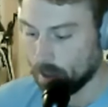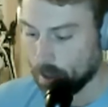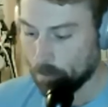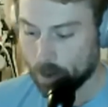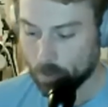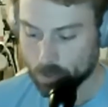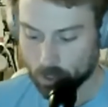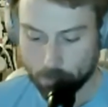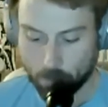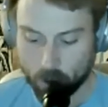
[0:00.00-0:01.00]
but it was
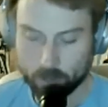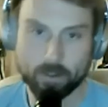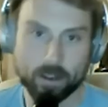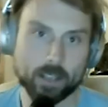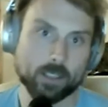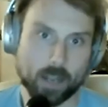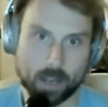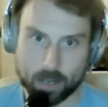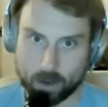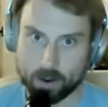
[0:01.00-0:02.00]
only partly finished. He
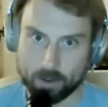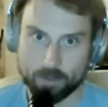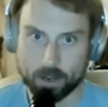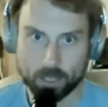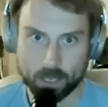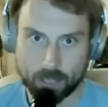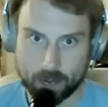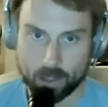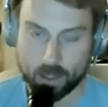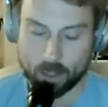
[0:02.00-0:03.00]
didn't get around to finishing the
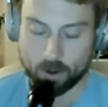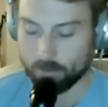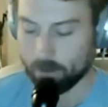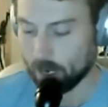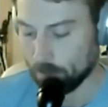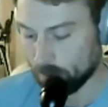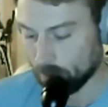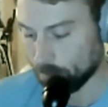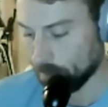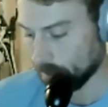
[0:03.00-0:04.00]
3rd volume of
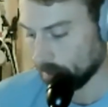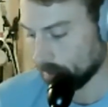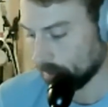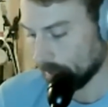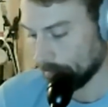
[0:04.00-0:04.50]
this book, right?